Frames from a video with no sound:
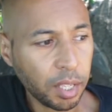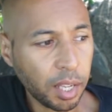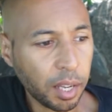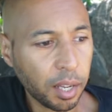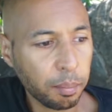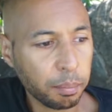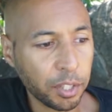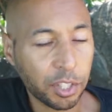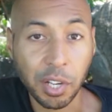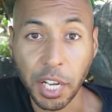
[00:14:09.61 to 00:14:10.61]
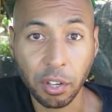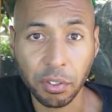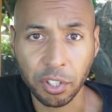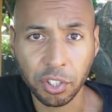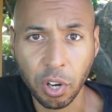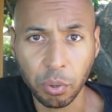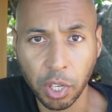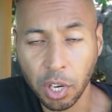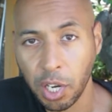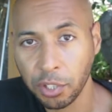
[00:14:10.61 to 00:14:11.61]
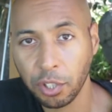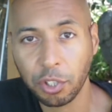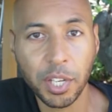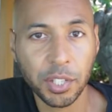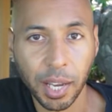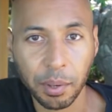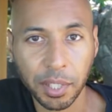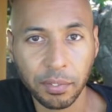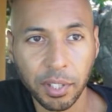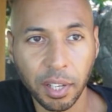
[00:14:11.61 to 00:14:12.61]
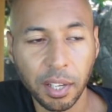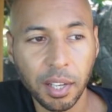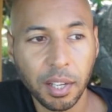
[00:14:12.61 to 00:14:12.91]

and certainly none that sold the cards and the sweets that I was after,